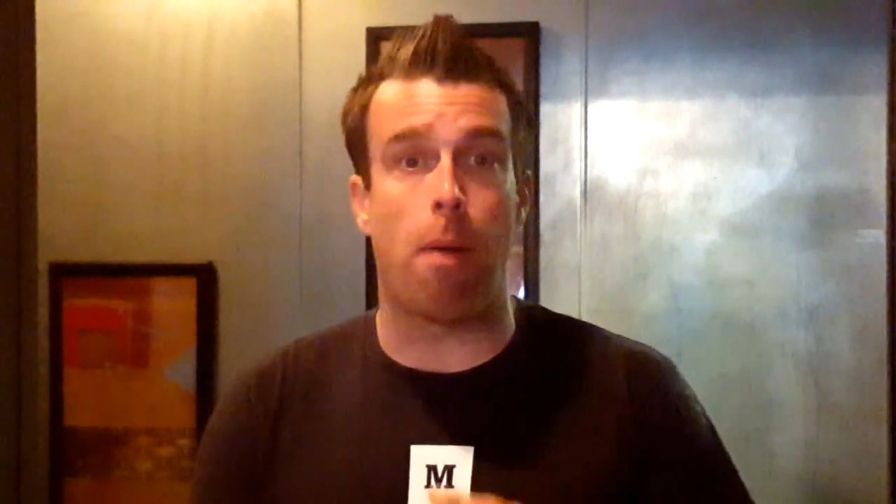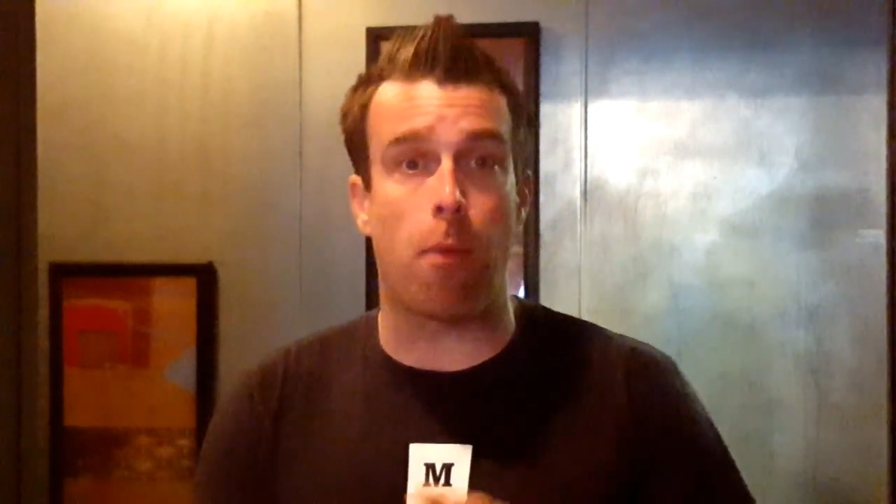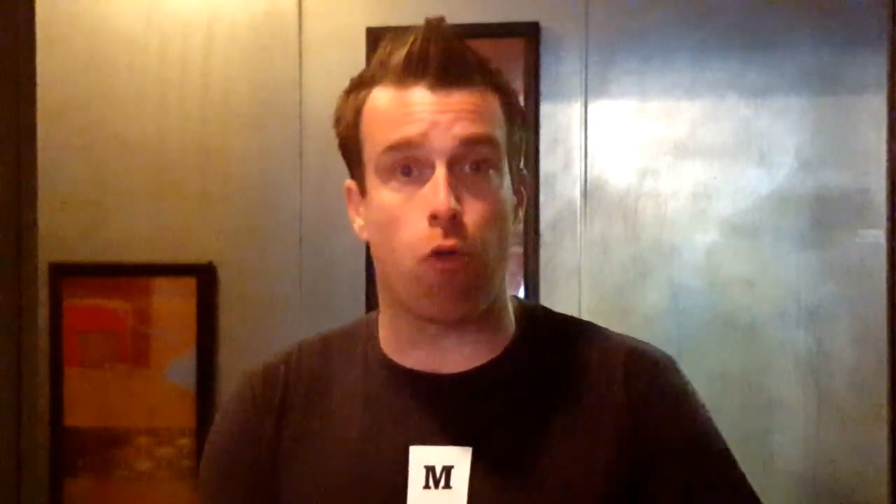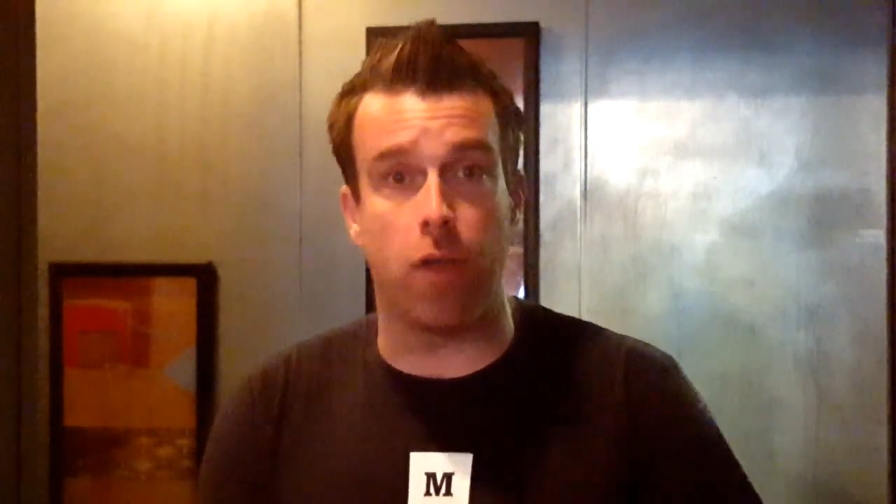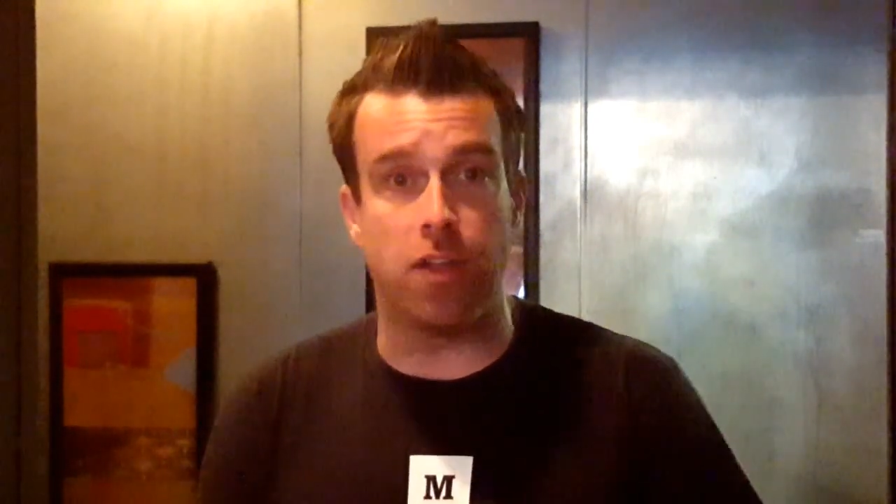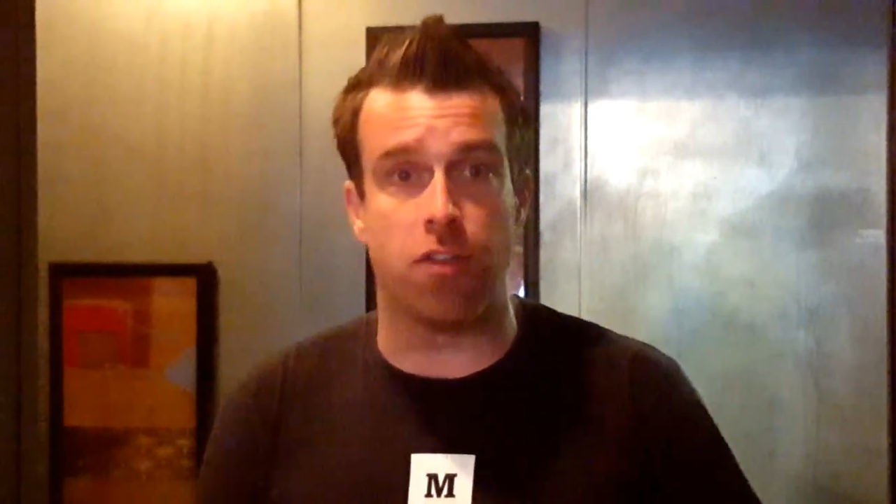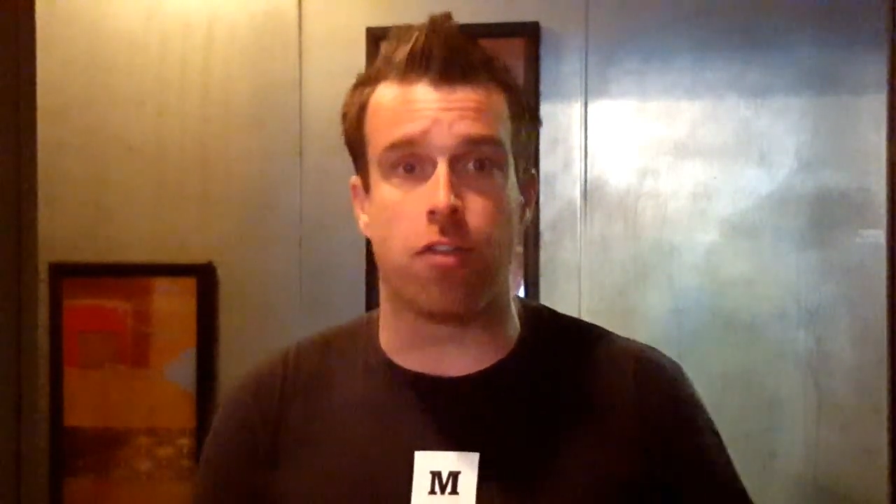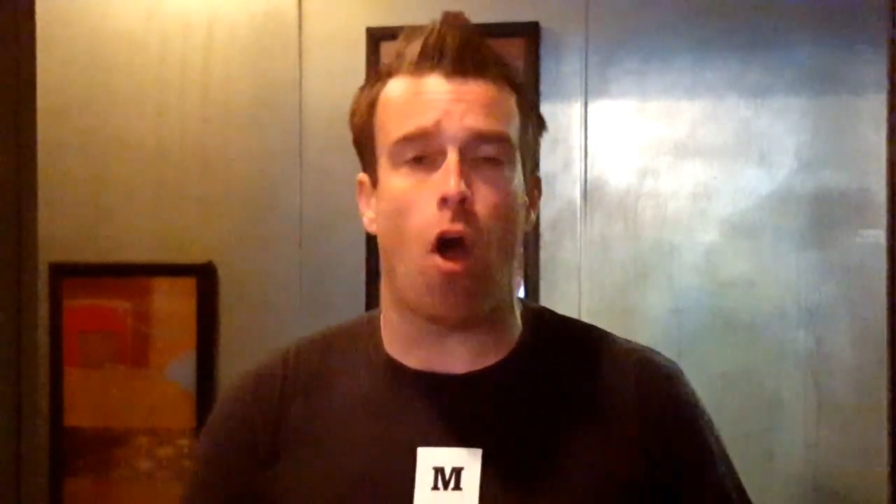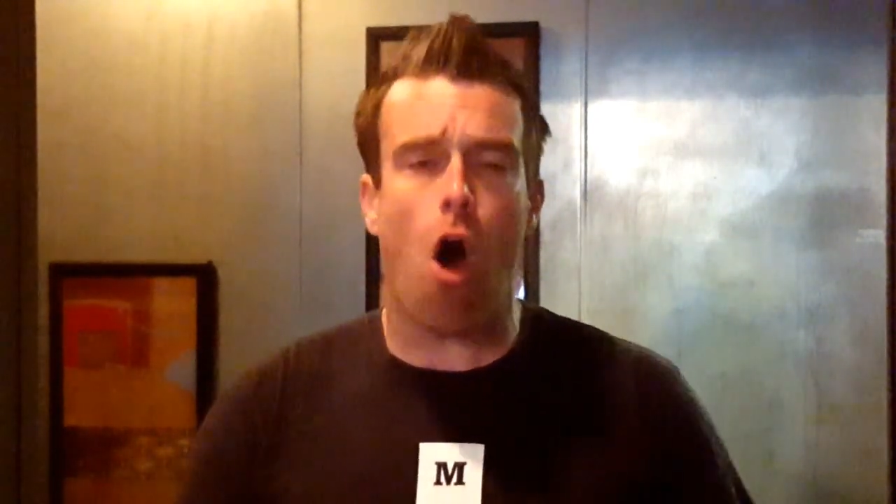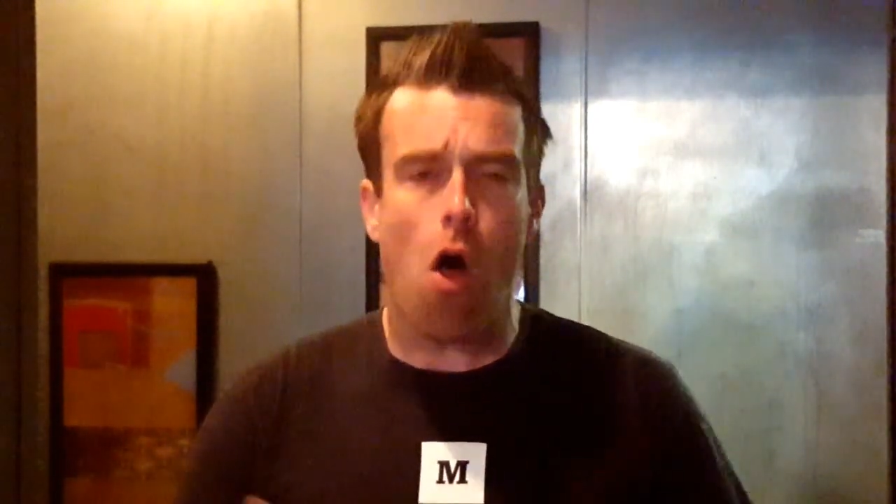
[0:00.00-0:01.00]
public
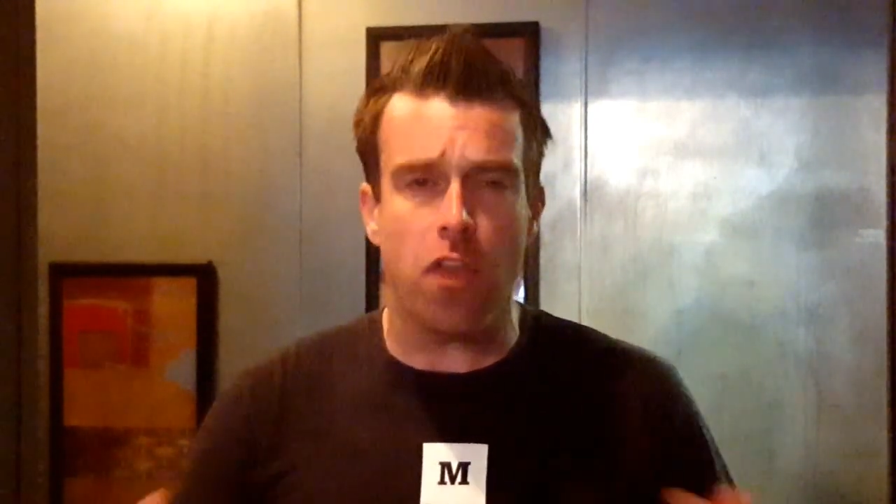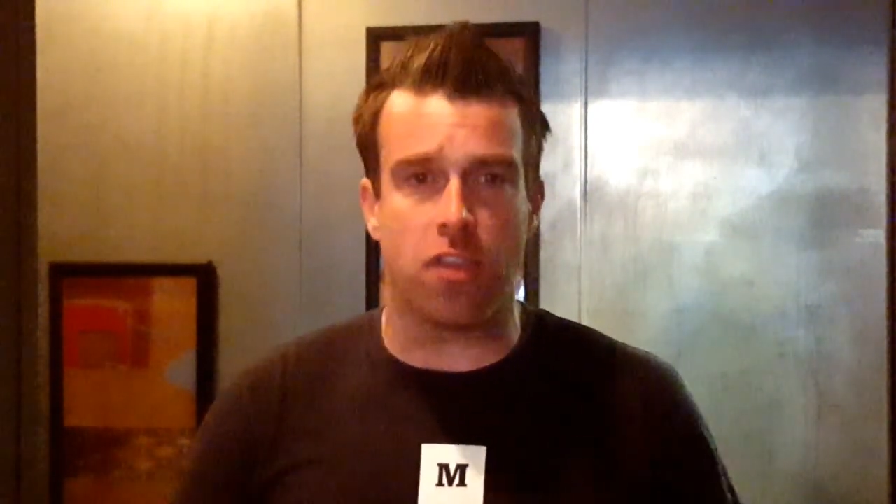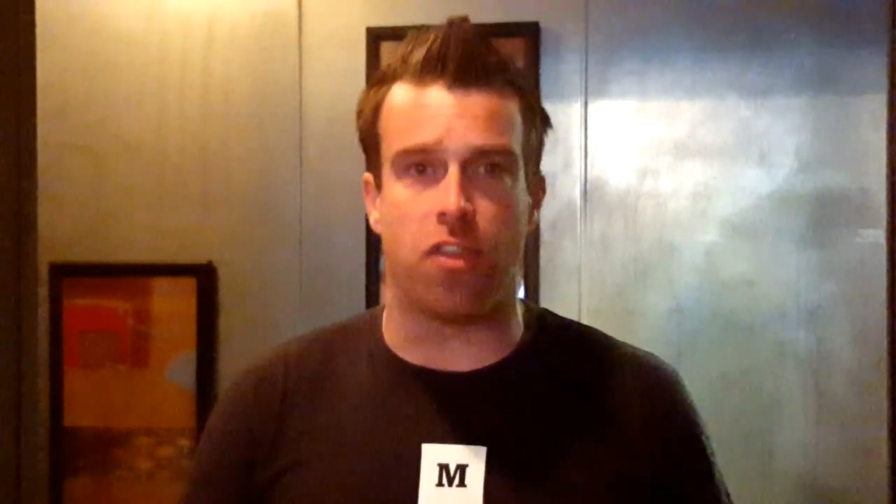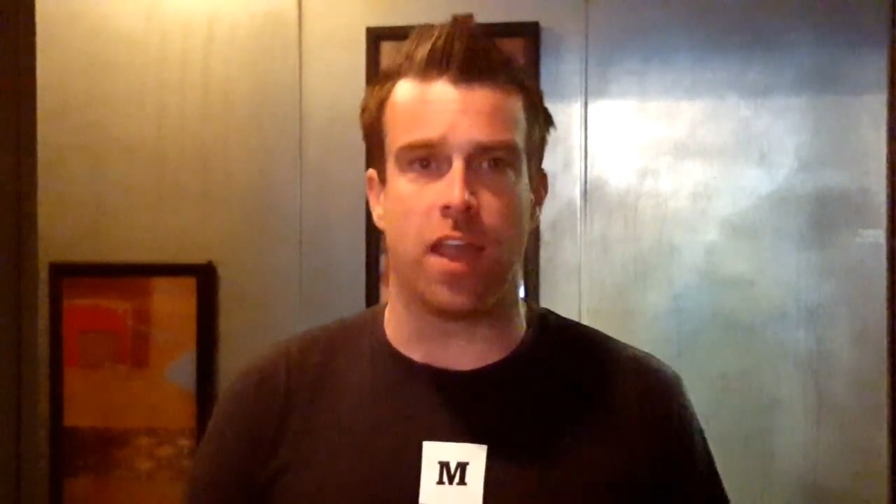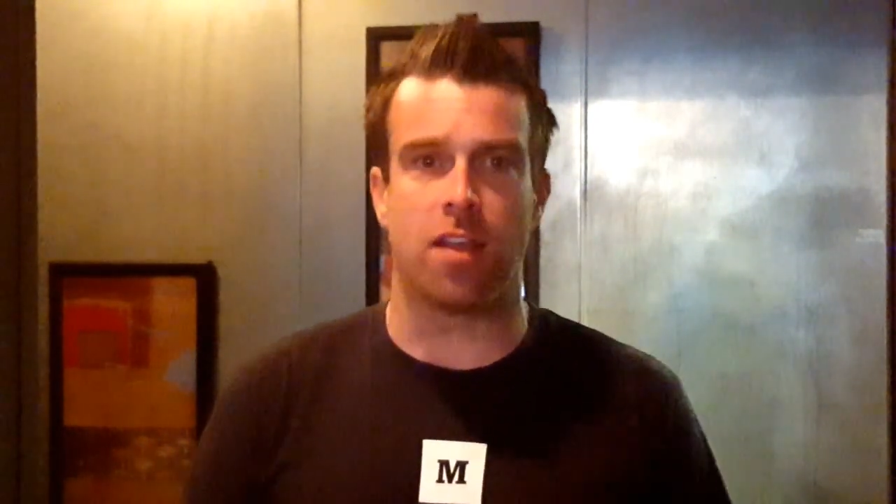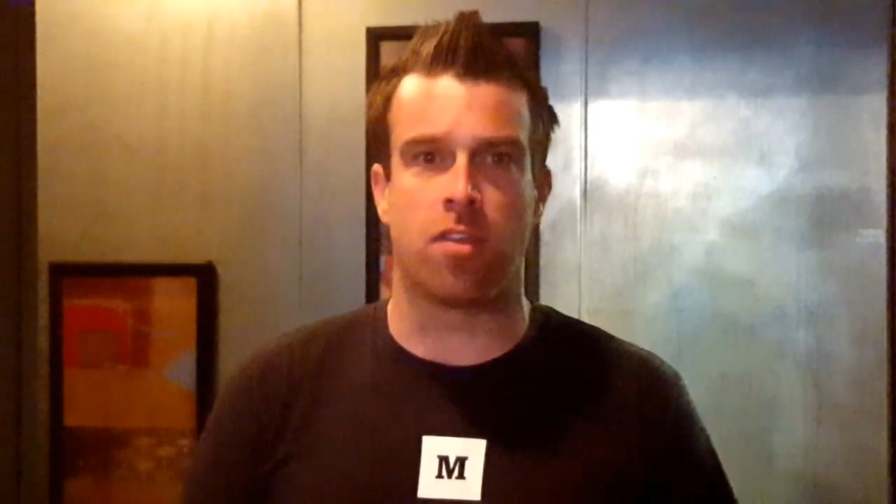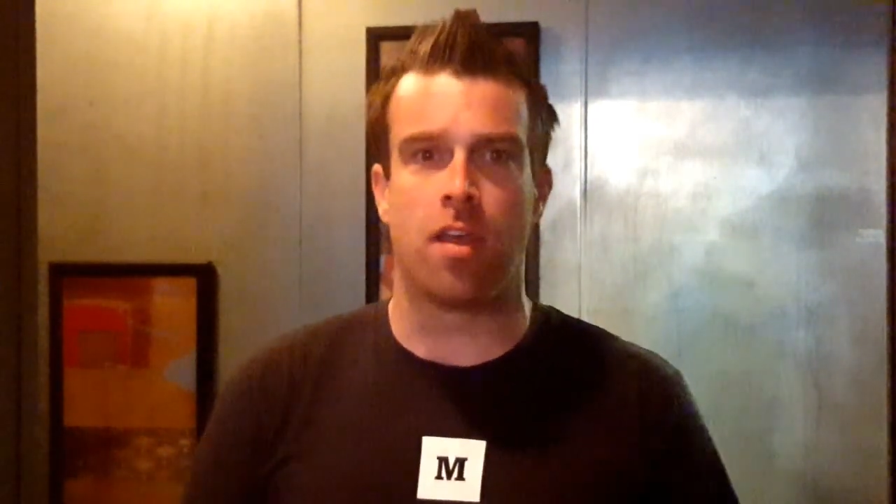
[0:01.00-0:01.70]
relations, all these things.